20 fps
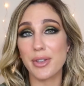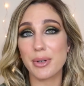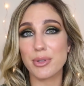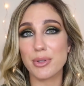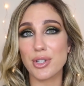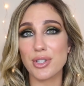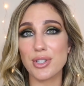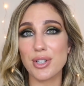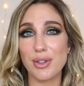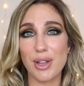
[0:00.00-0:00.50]
there
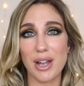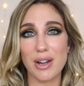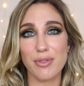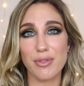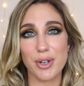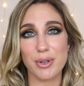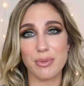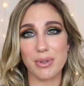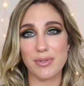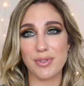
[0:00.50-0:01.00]
was just a lot
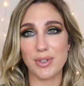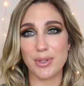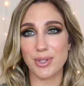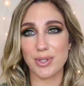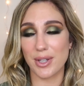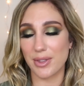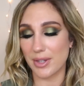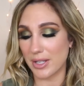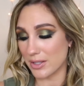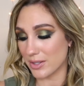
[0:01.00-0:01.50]
of good
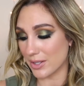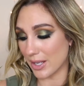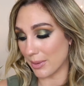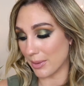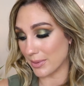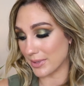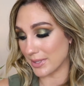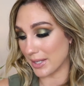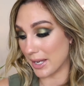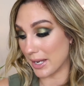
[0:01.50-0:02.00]
reviews on this, so I
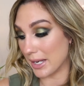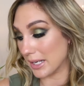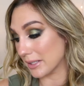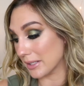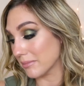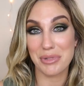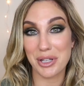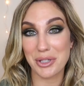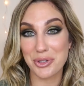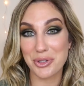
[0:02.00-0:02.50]
was
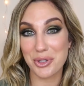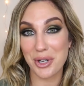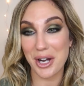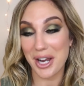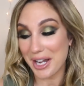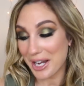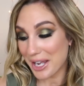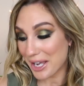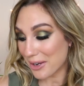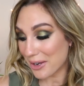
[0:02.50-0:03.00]
like, let's
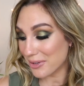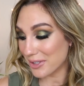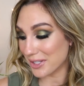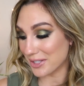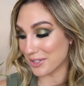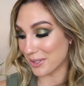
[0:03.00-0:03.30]
try it out.